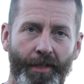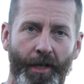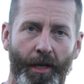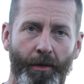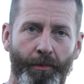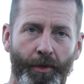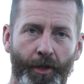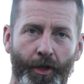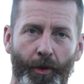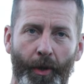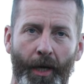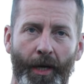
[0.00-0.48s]

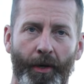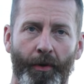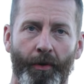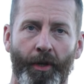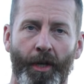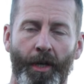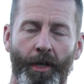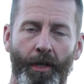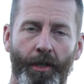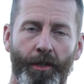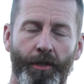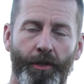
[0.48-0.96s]
time you go
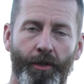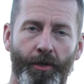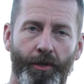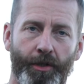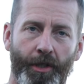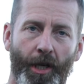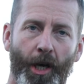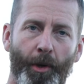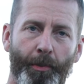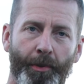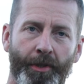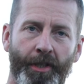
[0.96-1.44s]
out, you
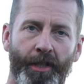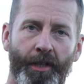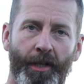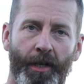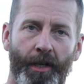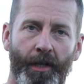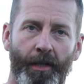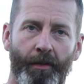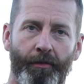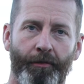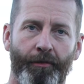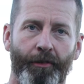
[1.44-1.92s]
sharpen your
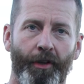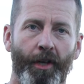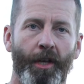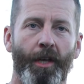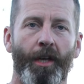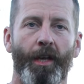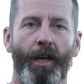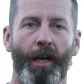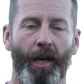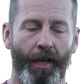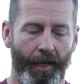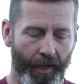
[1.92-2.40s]
knife
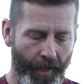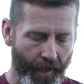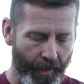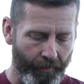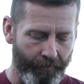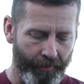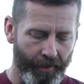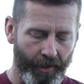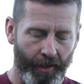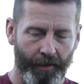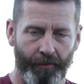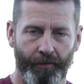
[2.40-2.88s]
and
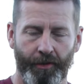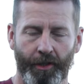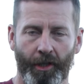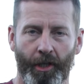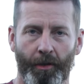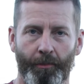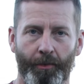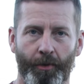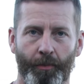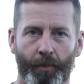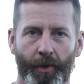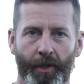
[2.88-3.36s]
have a knife
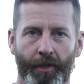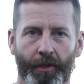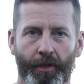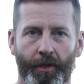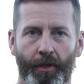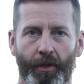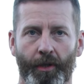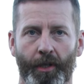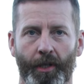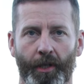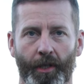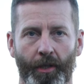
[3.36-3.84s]
sharpener with
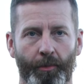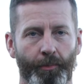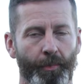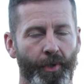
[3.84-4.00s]
you.